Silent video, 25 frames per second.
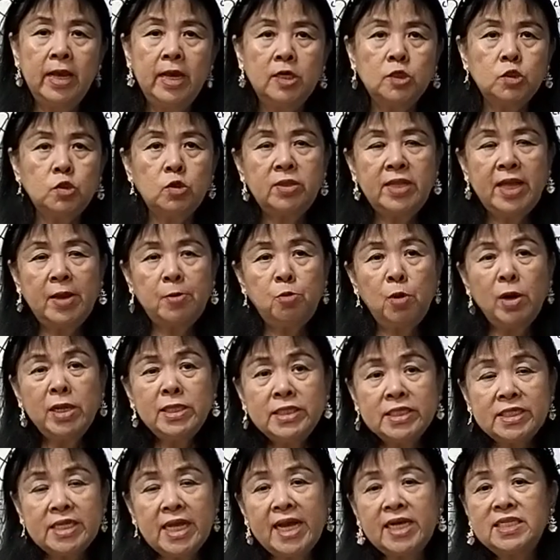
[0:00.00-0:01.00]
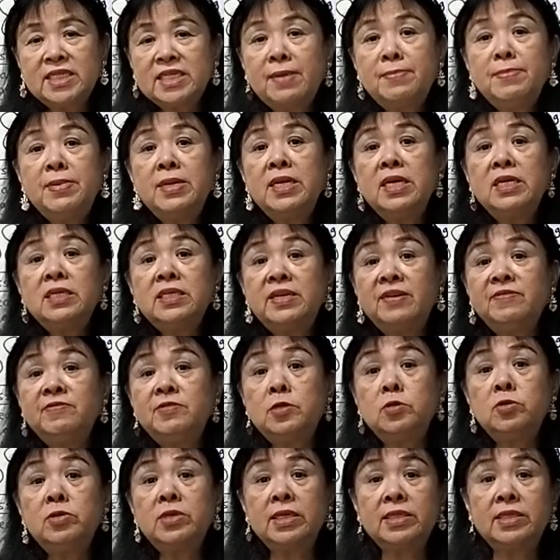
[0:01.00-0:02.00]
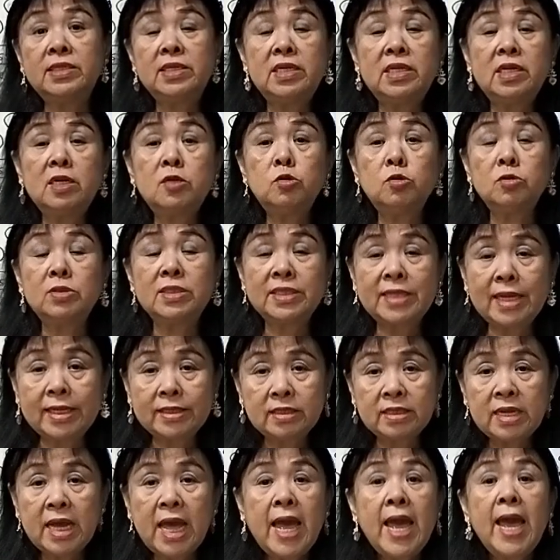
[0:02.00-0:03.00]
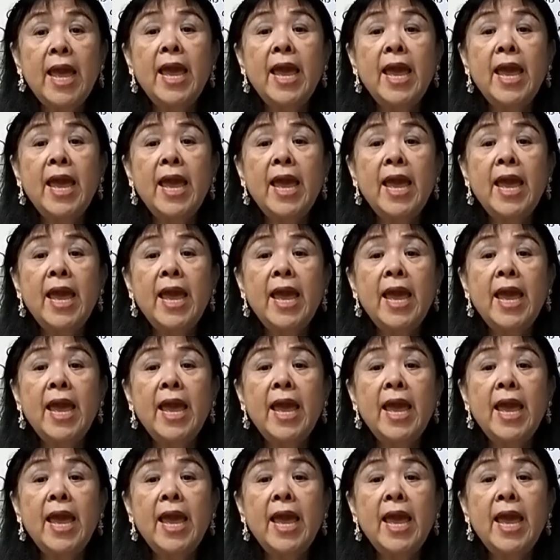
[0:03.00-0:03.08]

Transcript: So that once the examiner gives you the signal to start,